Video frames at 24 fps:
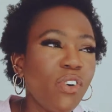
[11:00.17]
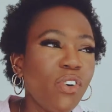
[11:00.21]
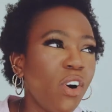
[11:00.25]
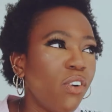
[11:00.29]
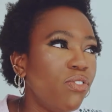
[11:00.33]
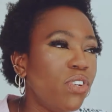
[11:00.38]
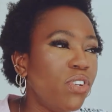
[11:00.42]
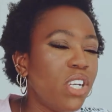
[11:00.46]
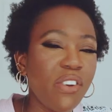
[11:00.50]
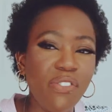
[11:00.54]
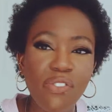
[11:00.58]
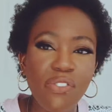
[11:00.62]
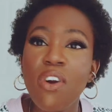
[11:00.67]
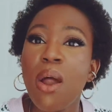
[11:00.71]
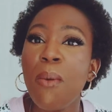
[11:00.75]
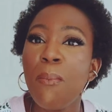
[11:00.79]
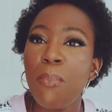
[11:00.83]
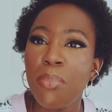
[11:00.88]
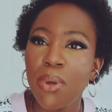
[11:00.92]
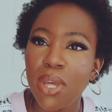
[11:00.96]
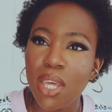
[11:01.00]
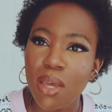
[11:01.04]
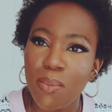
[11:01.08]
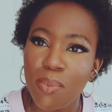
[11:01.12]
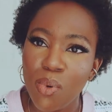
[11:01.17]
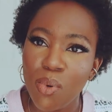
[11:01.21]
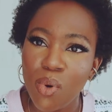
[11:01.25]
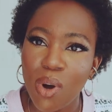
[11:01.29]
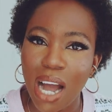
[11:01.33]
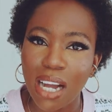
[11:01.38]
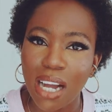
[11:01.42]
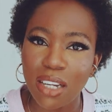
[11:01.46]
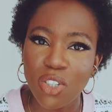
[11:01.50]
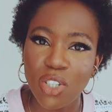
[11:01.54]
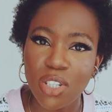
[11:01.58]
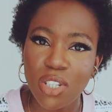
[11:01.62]
of different people
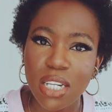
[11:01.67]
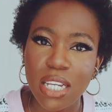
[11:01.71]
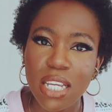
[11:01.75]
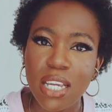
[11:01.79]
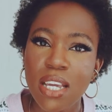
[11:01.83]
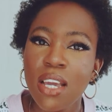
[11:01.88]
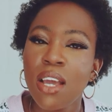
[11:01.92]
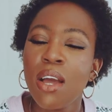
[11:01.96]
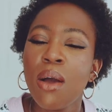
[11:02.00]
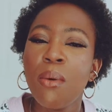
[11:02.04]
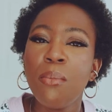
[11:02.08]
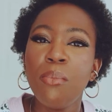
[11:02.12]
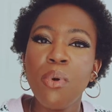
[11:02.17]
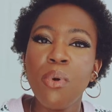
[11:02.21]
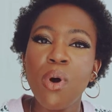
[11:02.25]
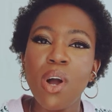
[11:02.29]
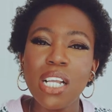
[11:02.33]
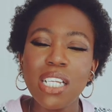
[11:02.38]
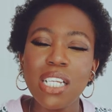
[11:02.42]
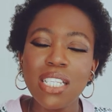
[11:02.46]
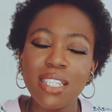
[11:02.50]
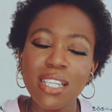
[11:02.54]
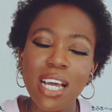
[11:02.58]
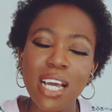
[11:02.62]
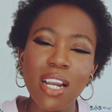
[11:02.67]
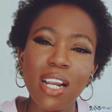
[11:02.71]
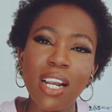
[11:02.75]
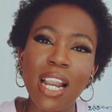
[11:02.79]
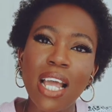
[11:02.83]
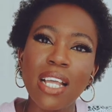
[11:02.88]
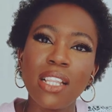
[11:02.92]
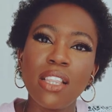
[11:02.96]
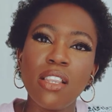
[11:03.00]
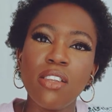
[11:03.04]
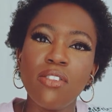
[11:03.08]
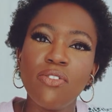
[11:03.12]
actually, but it's kind of
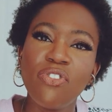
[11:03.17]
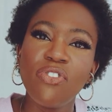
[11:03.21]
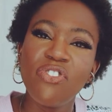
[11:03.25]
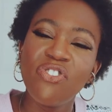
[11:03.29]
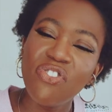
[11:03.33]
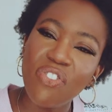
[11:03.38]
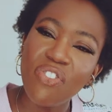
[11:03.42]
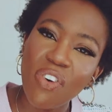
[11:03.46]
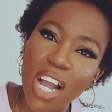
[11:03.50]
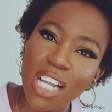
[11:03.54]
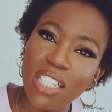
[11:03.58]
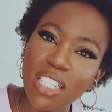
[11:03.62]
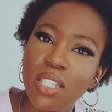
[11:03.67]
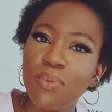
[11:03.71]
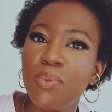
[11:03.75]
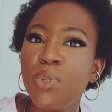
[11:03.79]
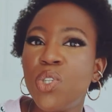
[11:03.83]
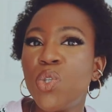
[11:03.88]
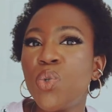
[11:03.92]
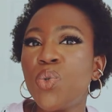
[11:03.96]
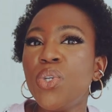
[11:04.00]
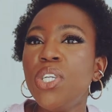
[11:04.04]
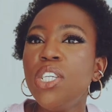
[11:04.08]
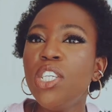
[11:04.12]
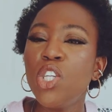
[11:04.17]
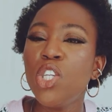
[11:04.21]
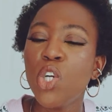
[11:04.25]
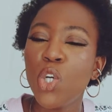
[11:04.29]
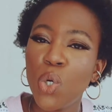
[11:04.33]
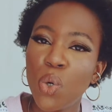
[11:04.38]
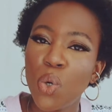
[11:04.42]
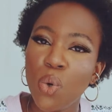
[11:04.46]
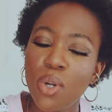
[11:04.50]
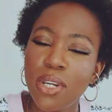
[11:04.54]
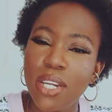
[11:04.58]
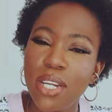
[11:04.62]
like the fight between the
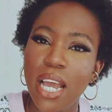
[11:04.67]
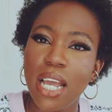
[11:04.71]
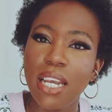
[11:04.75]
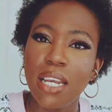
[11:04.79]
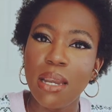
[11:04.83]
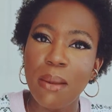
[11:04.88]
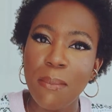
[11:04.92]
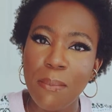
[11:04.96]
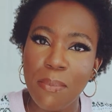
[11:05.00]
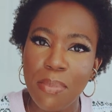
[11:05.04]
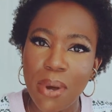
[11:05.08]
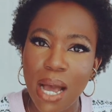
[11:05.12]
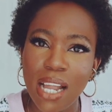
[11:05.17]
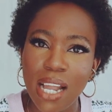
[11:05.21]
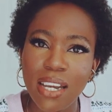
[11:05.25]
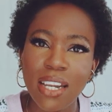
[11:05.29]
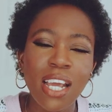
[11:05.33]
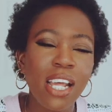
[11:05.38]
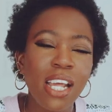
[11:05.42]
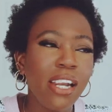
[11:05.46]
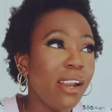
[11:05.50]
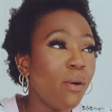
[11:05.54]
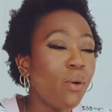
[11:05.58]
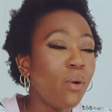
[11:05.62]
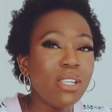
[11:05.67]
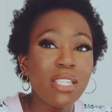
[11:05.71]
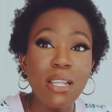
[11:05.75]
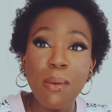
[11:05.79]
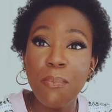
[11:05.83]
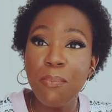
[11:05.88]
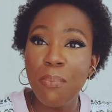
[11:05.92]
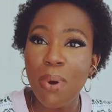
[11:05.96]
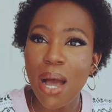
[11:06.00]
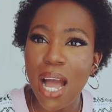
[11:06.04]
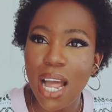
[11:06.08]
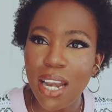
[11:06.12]
good and the bad. There was a
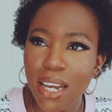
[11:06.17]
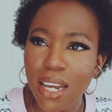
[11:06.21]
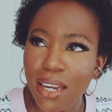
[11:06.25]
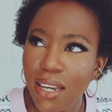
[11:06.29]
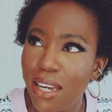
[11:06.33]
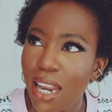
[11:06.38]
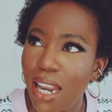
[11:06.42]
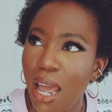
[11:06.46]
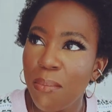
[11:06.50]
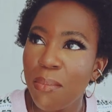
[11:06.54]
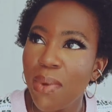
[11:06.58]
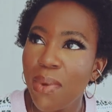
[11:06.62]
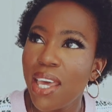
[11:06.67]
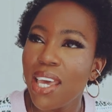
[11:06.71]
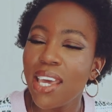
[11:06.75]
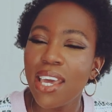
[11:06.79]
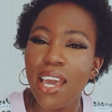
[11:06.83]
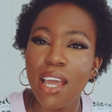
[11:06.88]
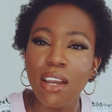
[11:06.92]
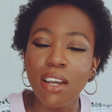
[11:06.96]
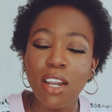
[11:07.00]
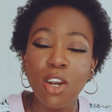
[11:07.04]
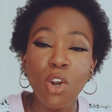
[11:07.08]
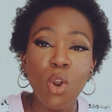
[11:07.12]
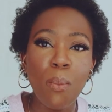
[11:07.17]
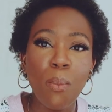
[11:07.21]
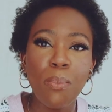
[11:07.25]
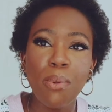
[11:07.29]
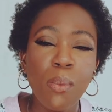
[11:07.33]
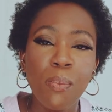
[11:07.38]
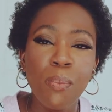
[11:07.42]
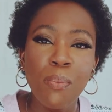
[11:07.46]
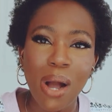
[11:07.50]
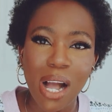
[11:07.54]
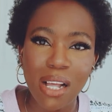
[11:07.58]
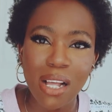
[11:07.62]
pandemic and a lot of people
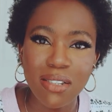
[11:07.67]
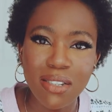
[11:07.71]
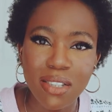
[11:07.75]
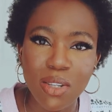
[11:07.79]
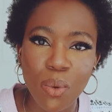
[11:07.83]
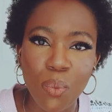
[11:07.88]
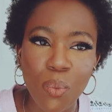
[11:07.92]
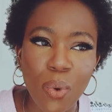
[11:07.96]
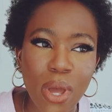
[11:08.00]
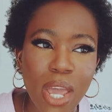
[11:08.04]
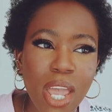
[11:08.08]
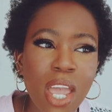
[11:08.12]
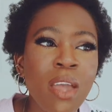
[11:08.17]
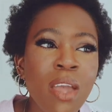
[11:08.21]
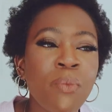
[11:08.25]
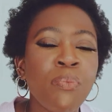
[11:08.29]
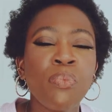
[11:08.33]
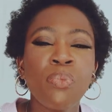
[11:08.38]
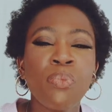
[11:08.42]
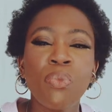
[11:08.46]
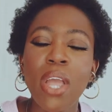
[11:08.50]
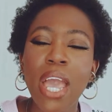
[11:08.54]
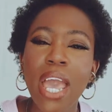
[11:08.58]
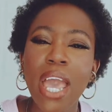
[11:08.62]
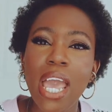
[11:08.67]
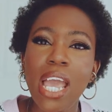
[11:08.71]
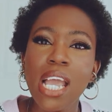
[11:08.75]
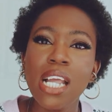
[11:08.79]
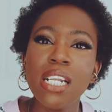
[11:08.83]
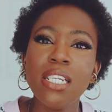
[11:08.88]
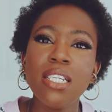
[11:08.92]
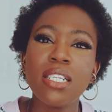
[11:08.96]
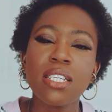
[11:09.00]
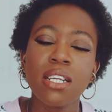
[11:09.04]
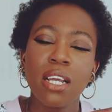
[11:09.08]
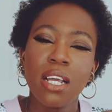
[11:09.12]
passed away,
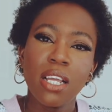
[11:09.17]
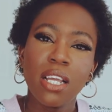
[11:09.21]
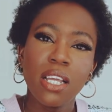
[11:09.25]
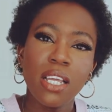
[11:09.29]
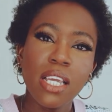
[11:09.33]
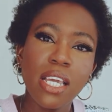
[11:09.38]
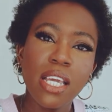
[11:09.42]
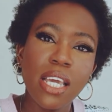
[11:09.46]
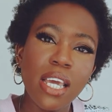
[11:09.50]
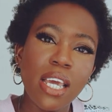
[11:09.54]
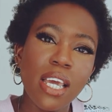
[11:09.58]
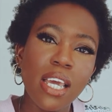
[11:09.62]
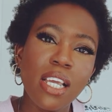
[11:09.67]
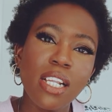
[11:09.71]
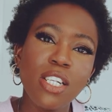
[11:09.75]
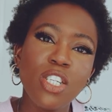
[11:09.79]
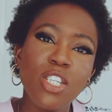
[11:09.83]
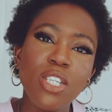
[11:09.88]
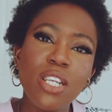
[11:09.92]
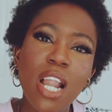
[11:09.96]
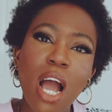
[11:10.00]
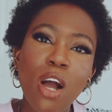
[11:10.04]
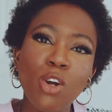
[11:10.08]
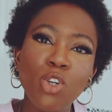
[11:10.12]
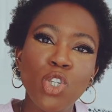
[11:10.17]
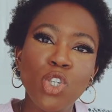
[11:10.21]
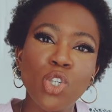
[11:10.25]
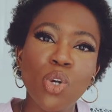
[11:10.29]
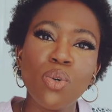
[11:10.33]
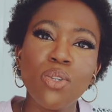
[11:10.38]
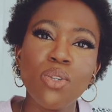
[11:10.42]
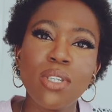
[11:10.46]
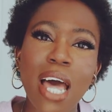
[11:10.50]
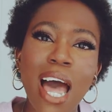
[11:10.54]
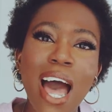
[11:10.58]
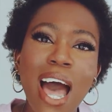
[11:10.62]
and it now
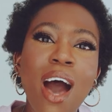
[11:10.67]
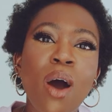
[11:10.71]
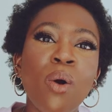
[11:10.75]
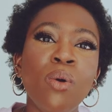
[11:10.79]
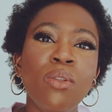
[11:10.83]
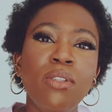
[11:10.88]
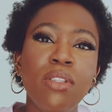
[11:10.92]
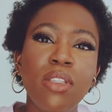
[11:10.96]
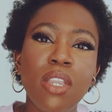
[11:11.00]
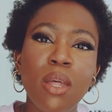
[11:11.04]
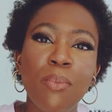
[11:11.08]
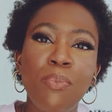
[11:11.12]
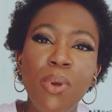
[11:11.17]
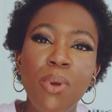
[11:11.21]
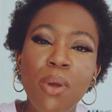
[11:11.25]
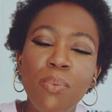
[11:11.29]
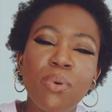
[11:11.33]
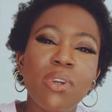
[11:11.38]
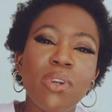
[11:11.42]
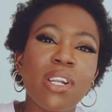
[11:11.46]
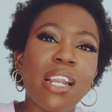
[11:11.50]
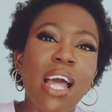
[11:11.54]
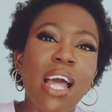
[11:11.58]
shows how the people that